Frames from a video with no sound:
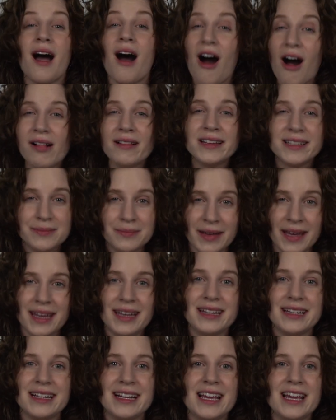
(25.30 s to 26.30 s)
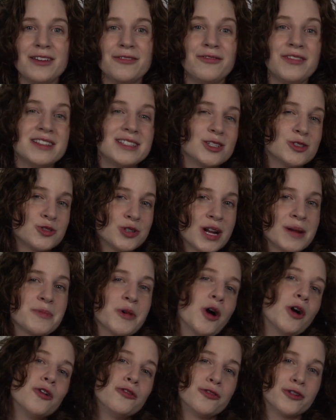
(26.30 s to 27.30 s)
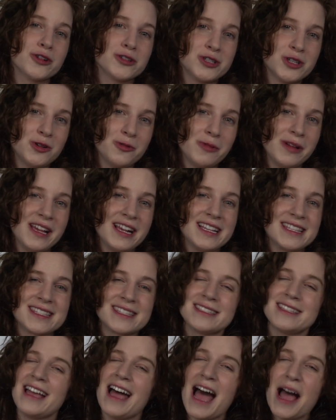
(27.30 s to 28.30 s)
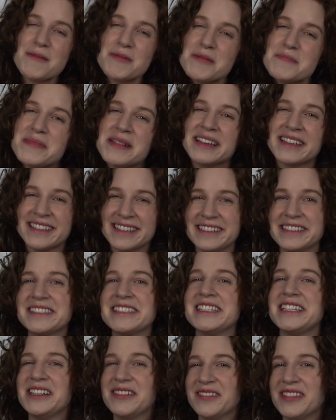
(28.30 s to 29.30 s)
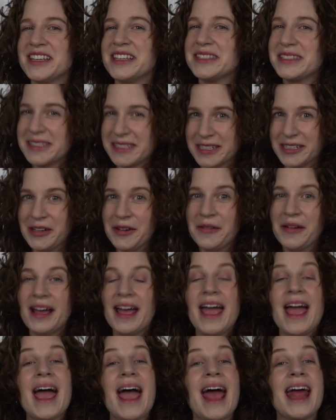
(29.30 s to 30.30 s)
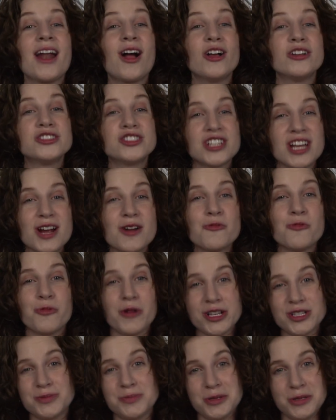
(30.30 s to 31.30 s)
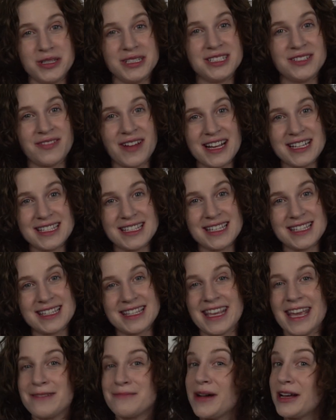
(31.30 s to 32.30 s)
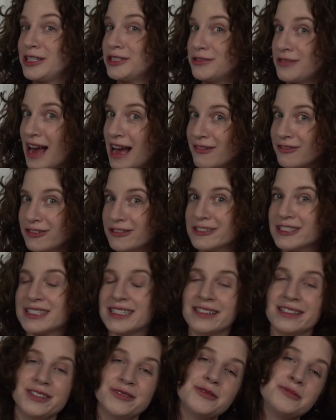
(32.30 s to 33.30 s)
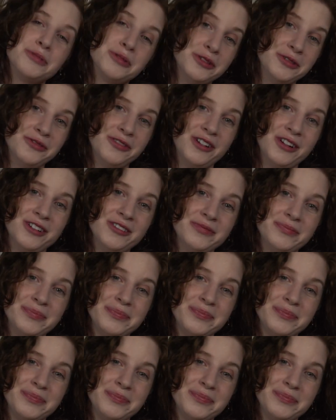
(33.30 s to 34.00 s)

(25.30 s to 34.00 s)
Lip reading: I'll admit, if it's a trip over 2 weeks, I'm a bit guilty of this too, and I'll share which beauty devices get my travel seal of approval.